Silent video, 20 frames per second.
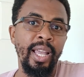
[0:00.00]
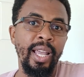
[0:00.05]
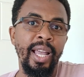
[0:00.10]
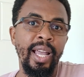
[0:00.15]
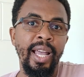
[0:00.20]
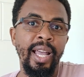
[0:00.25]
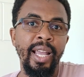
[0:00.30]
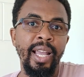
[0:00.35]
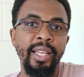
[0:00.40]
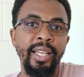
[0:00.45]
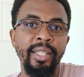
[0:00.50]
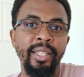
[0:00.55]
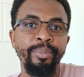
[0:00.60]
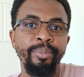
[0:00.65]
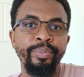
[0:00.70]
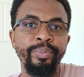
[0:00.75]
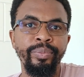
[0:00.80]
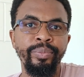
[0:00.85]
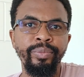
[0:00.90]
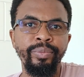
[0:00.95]
And
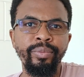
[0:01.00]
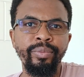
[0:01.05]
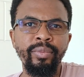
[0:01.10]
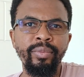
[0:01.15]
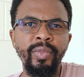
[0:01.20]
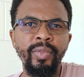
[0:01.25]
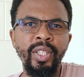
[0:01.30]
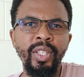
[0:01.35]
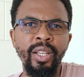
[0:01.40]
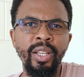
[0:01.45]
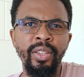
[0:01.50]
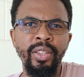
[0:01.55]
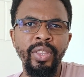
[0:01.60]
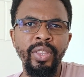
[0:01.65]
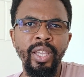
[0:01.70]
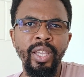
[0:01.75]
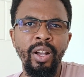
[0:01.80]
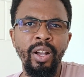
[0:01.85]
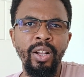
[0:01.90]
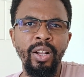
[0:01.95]

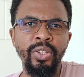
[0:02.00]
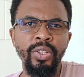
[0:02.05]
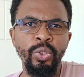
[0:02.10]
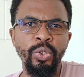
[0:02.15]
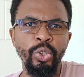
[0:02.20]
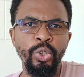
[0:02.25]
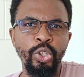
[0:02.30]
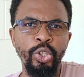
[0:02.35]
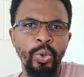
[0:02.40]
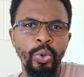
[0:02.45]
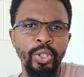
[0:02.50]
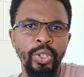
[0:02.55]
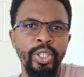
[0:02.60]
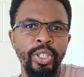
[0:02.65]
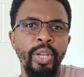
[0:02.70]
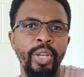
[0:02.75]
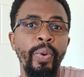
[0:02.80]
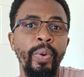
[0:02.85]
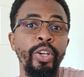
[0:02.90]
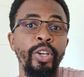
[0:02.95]
they also show us the
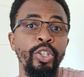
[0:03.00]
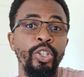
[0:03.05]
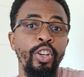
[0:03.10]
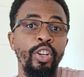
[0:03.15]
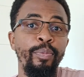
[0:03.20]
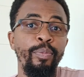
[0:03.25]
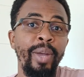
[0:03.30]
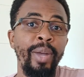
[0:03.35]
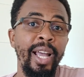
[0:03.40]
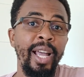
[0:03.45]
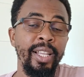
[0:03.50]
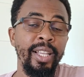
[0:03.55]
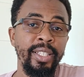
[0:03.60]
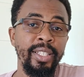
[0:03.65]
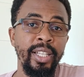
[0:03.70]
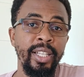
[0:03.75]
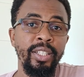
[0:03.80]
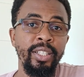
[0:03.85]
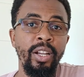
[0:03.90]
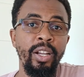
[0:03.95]
direction of past
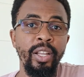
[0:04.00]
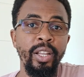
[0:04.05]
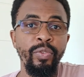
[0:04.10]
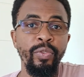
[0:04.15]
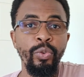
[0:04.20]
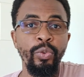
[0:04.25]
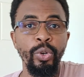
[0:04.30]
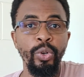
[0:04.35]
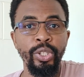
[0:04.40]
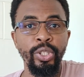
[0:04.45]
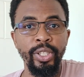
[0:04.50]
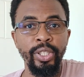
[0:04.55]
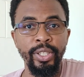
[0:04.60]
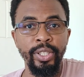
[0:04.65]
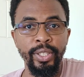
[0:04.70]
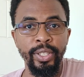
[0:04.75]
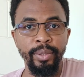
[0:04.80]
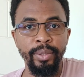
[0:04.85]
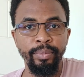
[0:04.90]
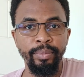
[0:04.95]
tectonic
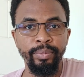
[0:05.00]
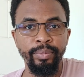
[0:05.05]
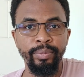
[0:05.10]
forces.